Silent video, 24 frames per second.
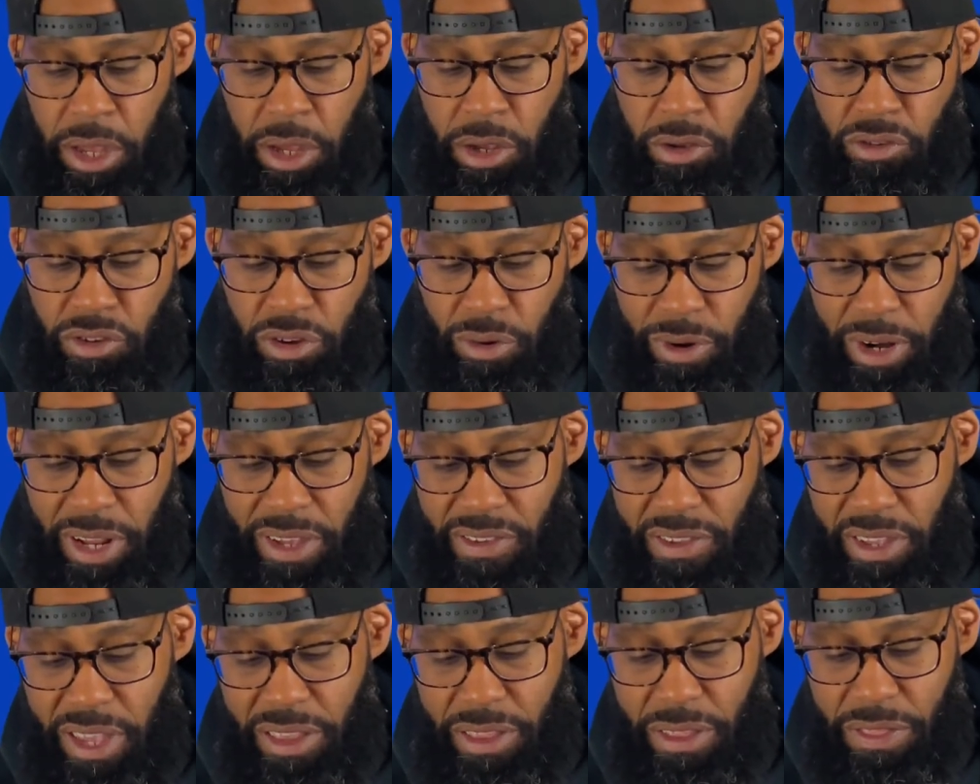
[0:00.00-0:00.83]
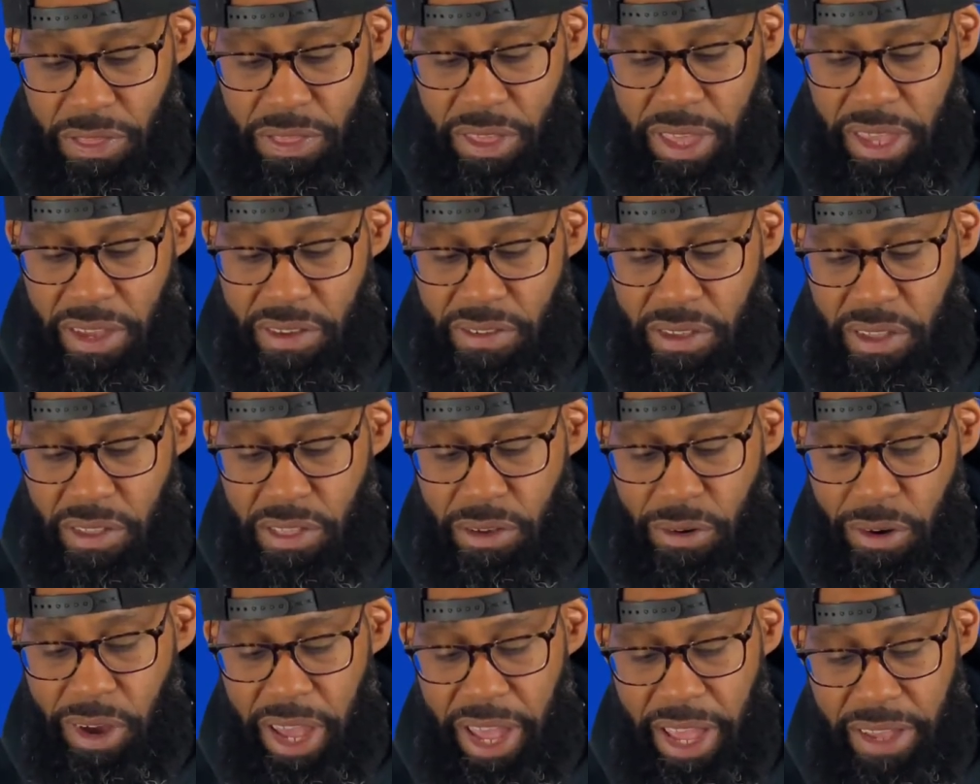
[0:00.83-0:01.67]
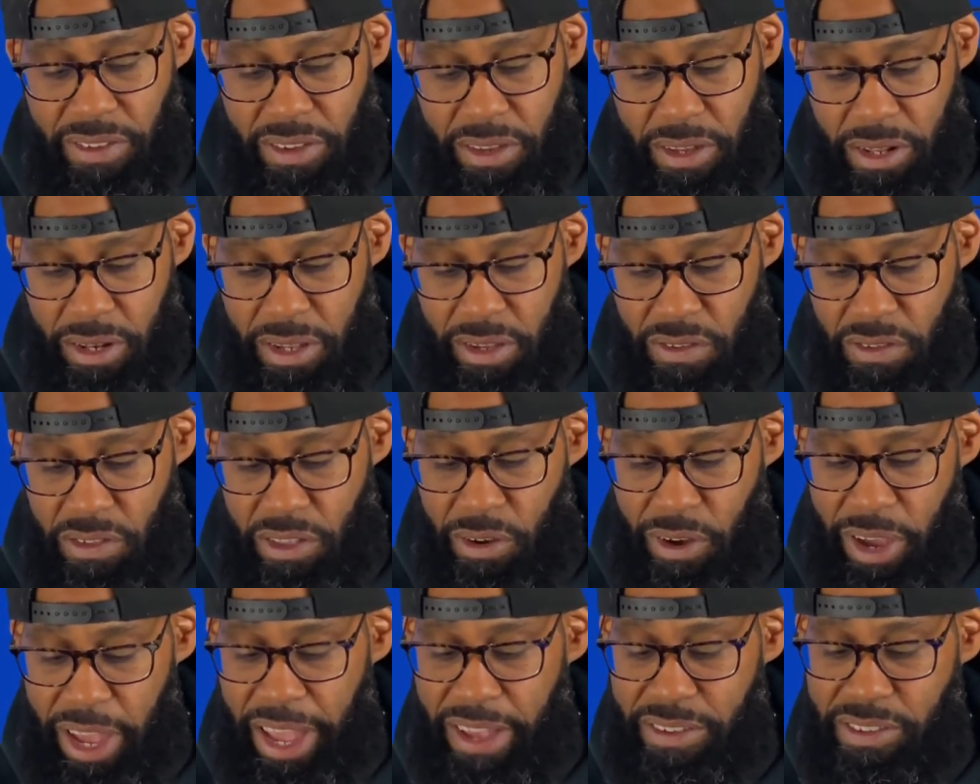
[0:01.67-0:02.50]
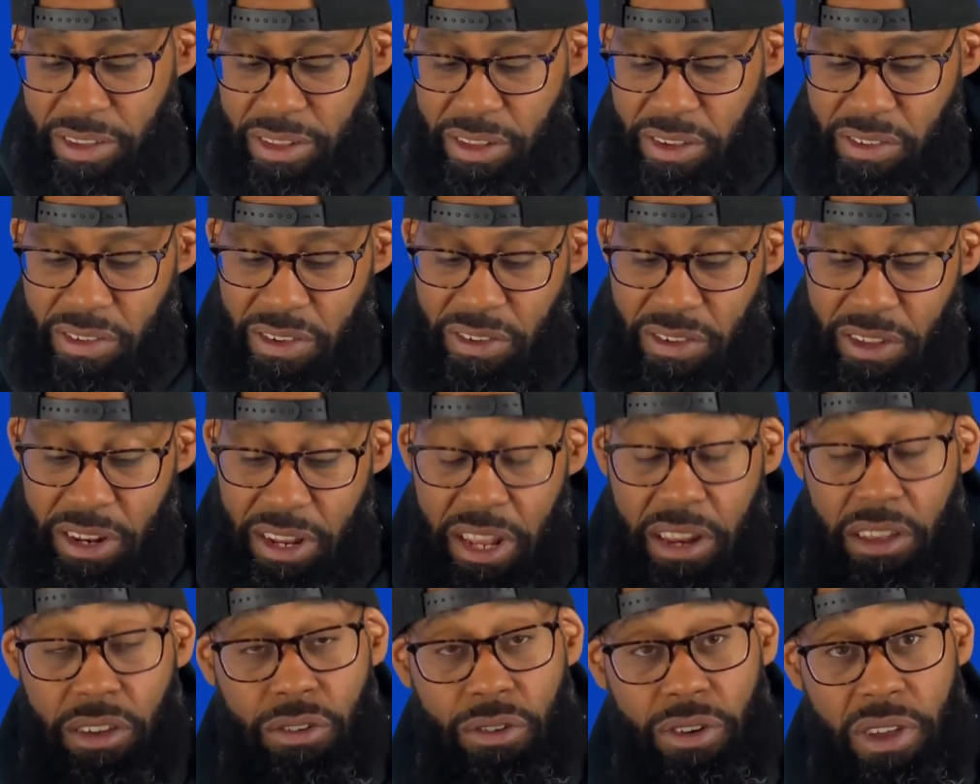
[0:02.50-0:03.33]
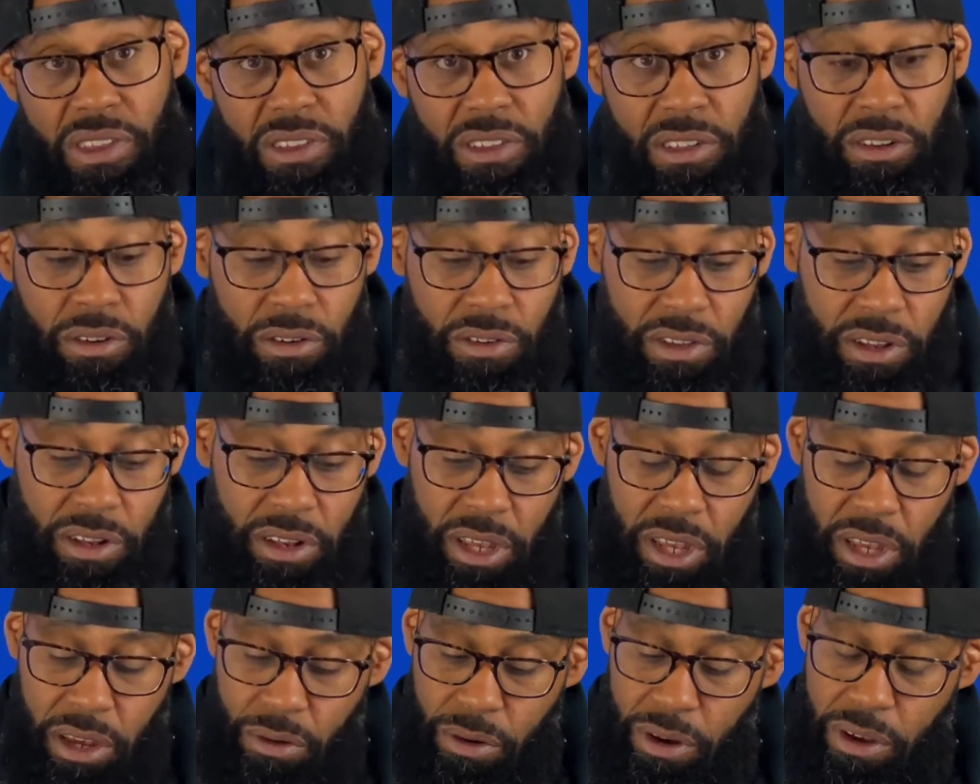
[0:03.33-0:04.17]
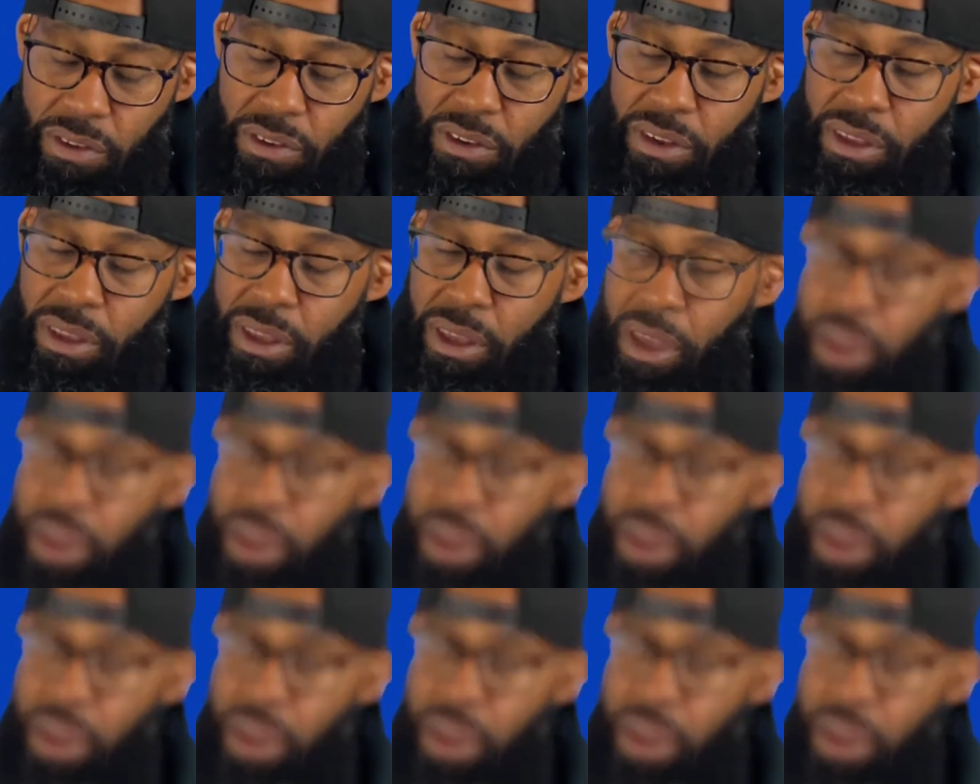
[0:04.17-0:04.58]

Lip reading: So when I say the things that they're asking us, is it increasing or is it decreasing?